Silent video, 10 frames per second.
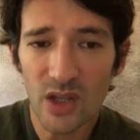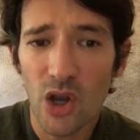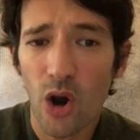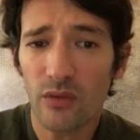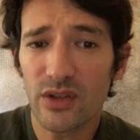
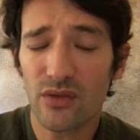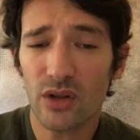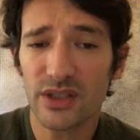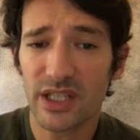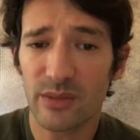of the
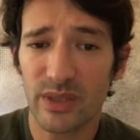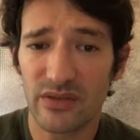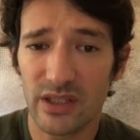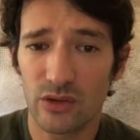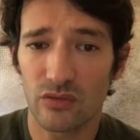frontier
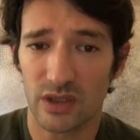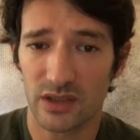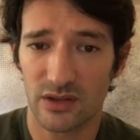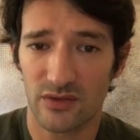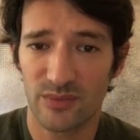between two
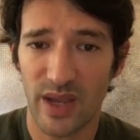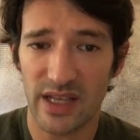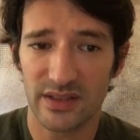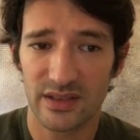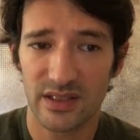worlds of
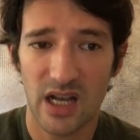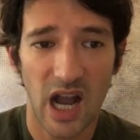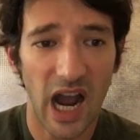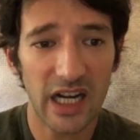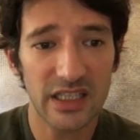space.
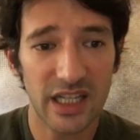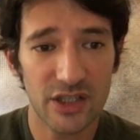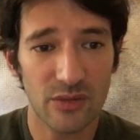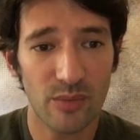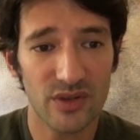
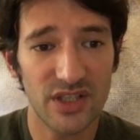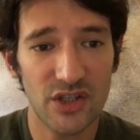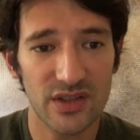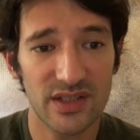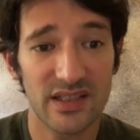Architecture
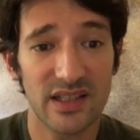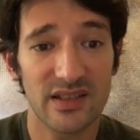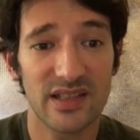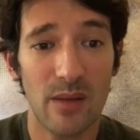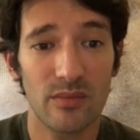positions its
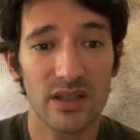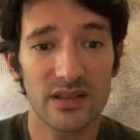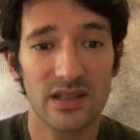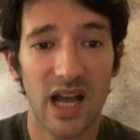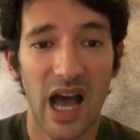
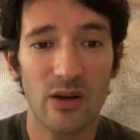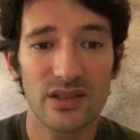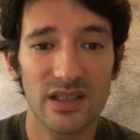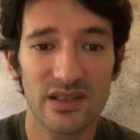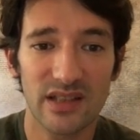ensembles,
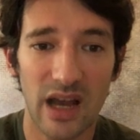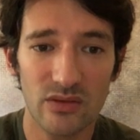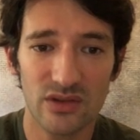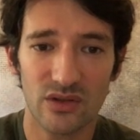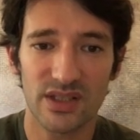houses,
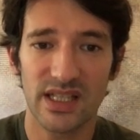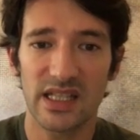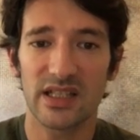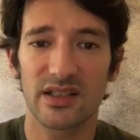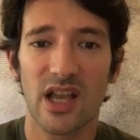towns or
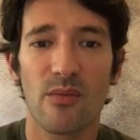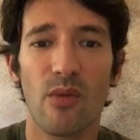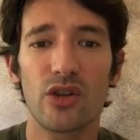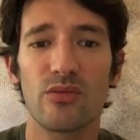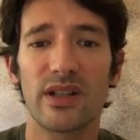cities,
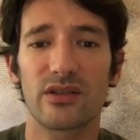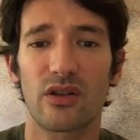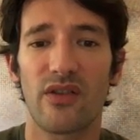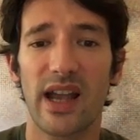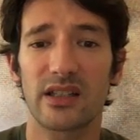monuments
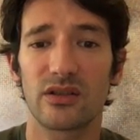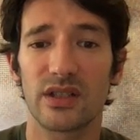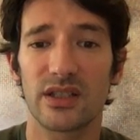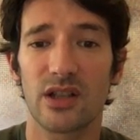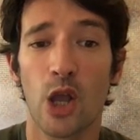or
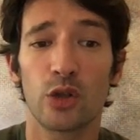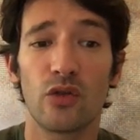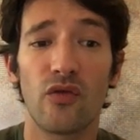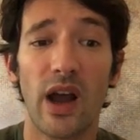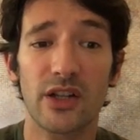factories
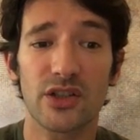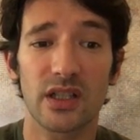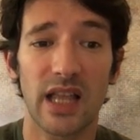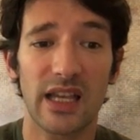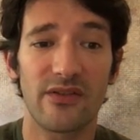to function
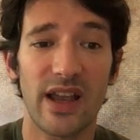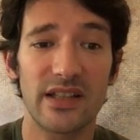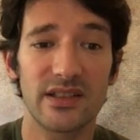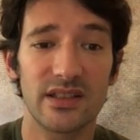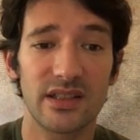like
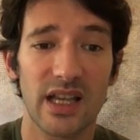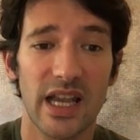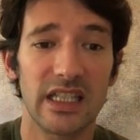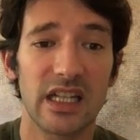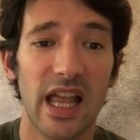faces
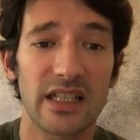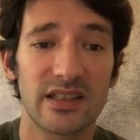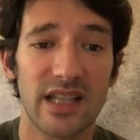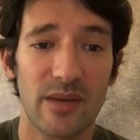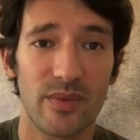in a
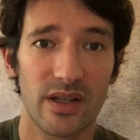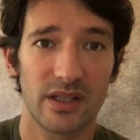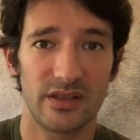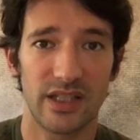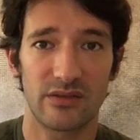landscape
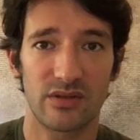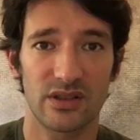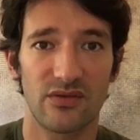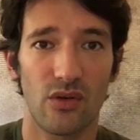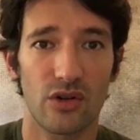they
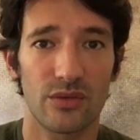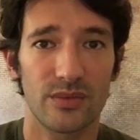transform.